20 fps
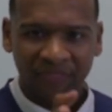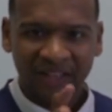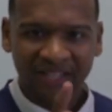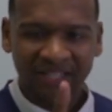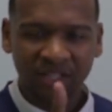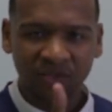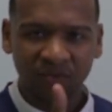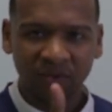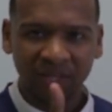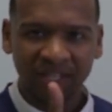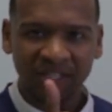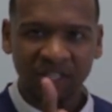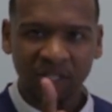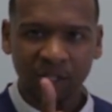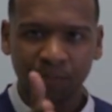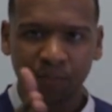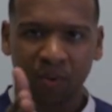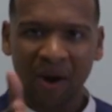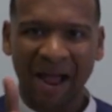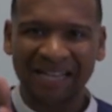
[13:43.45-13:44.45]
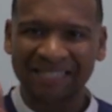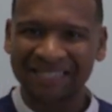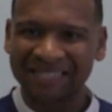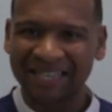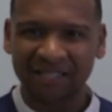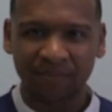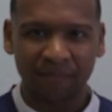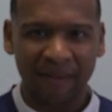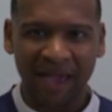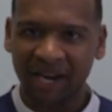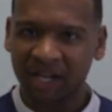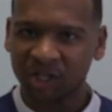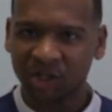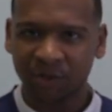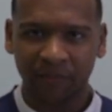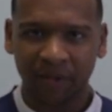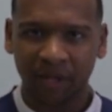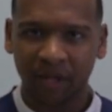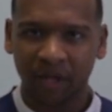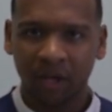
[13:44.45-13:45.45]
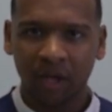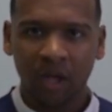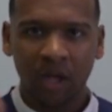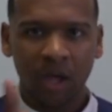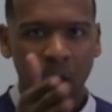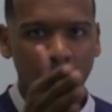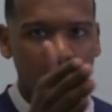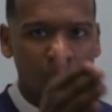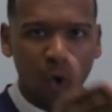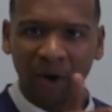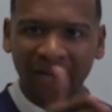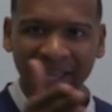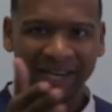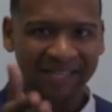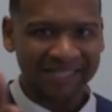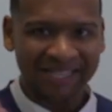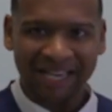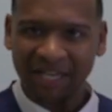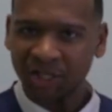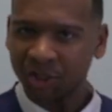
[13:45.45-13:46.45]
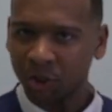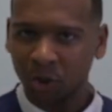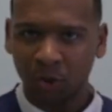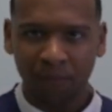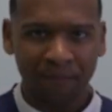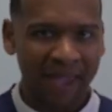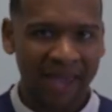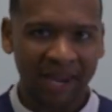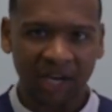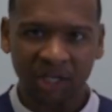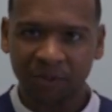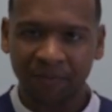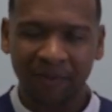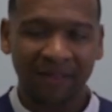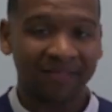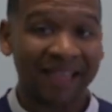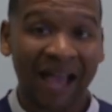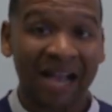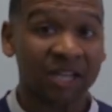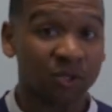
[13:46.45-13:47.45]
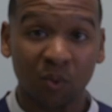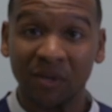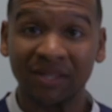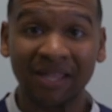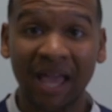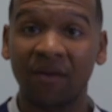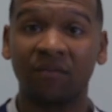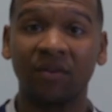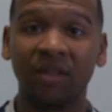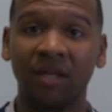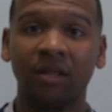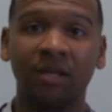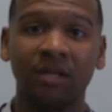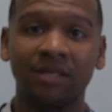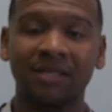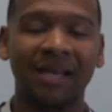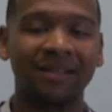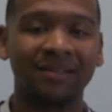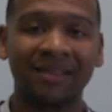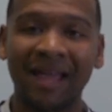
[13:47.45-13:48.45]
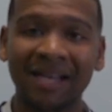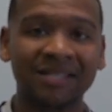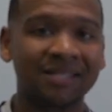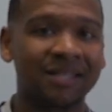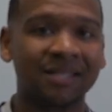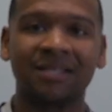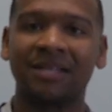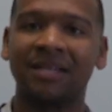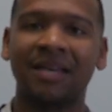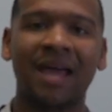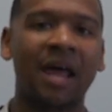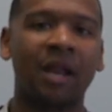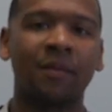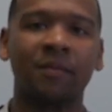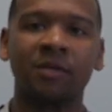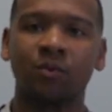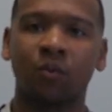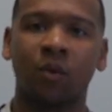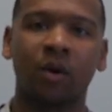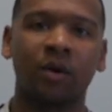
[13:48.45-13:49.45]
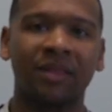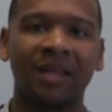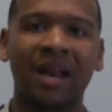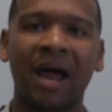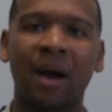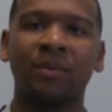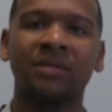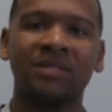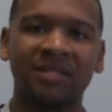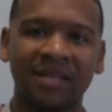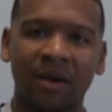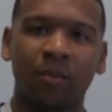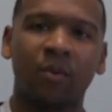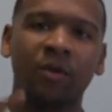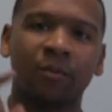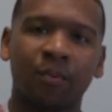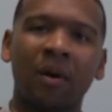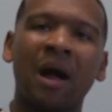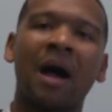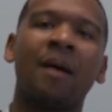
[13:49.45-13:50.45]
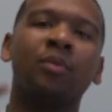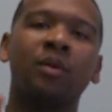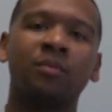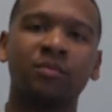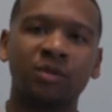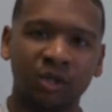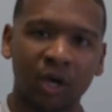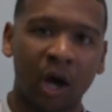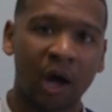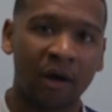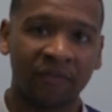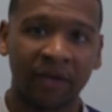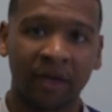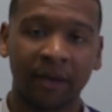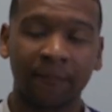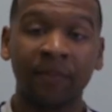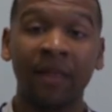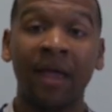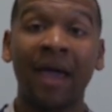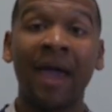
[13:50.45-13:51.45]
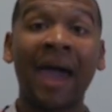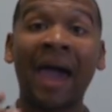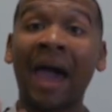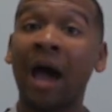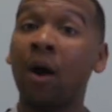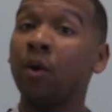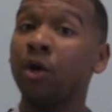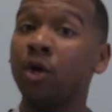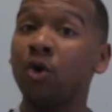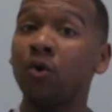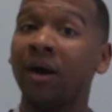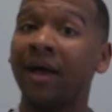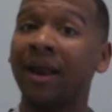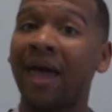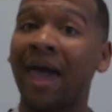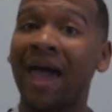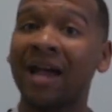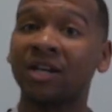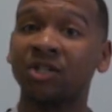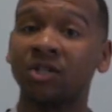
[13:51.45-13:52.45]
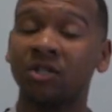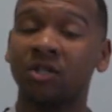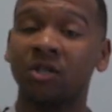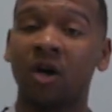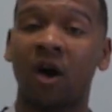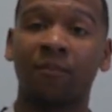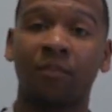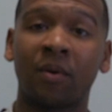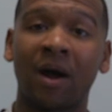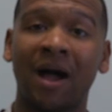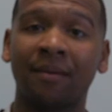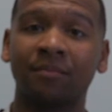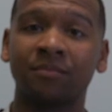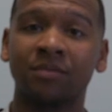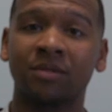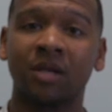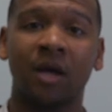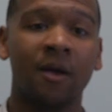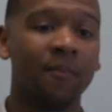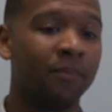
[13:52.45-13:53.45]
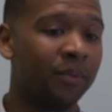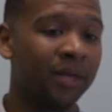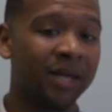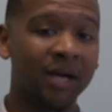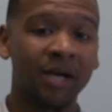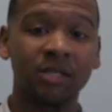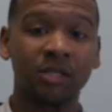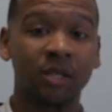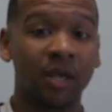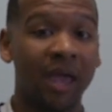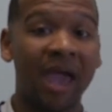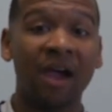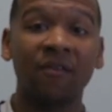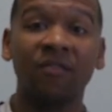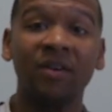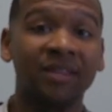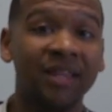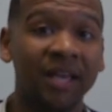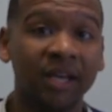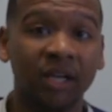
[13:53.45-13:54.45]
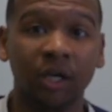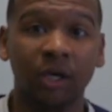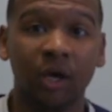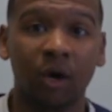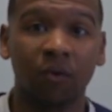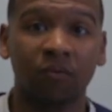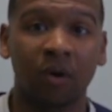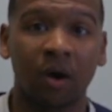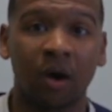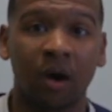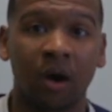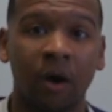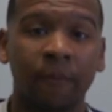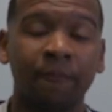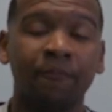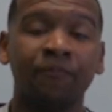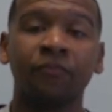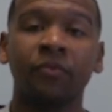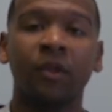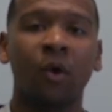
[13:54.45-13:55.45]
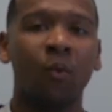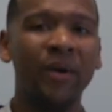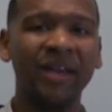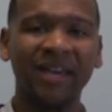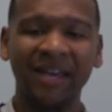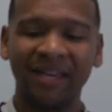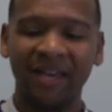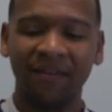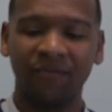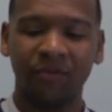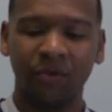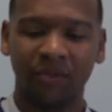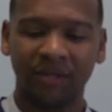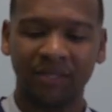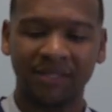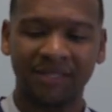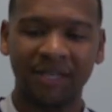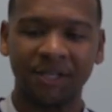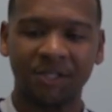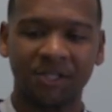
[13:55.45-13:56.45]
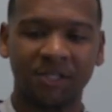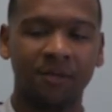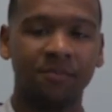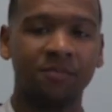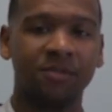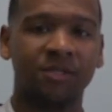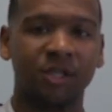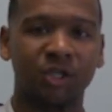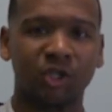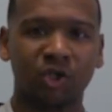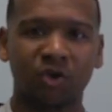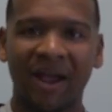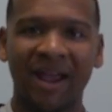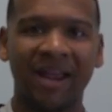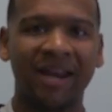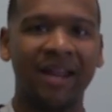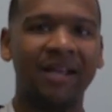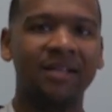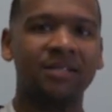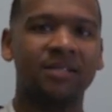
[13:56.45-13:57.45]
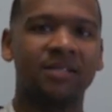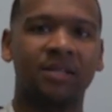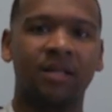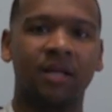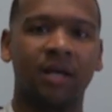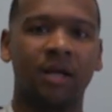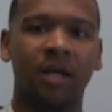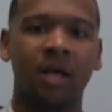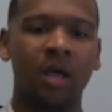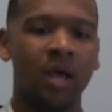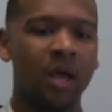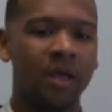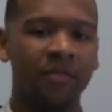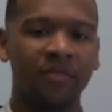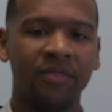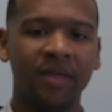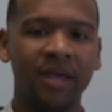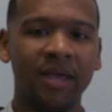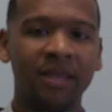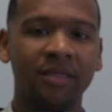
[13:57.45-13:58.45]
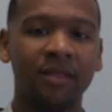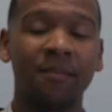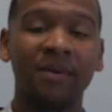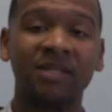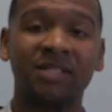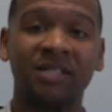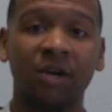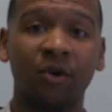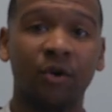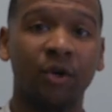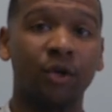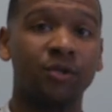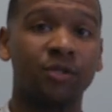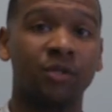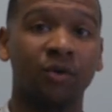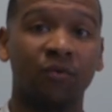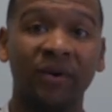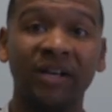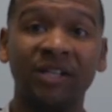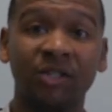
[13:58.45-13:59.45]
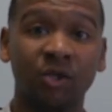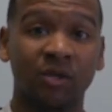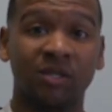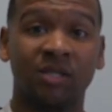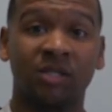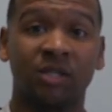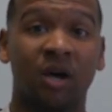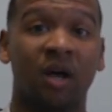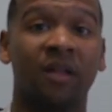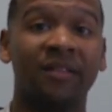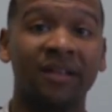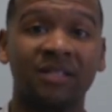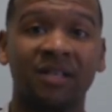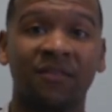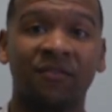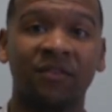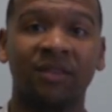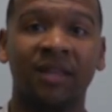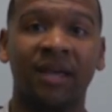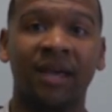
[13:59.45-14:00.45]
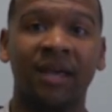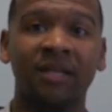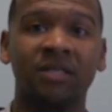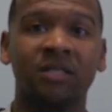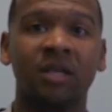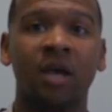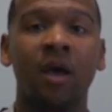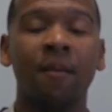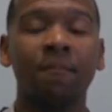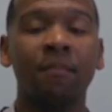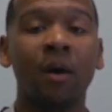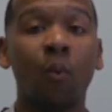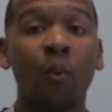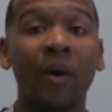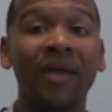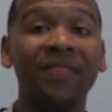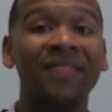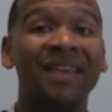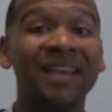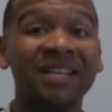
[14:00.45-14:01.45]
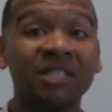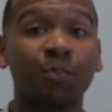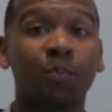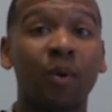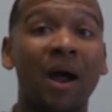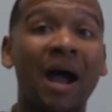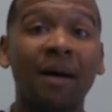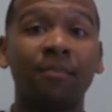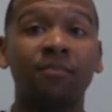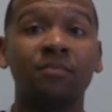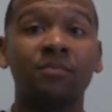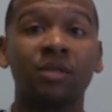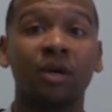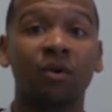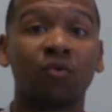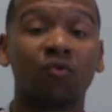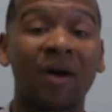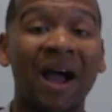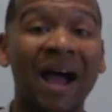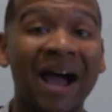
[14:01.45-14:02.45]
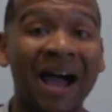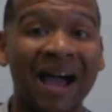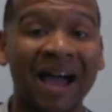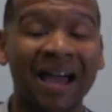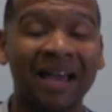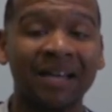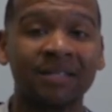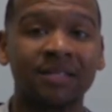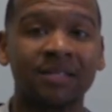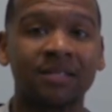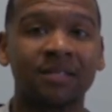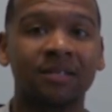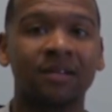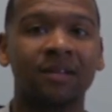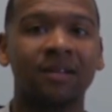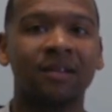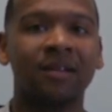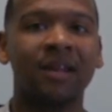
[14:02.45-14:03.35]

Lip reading: this is really just process management. Organizational management. That's what that really looks at. That's the synonymous word that I would say with problem solving. How are you going to actually solve problems? Because everything could go wrong. We could give you the systems, the trainings, the materials, the resources, all these different things. But when these problems arise,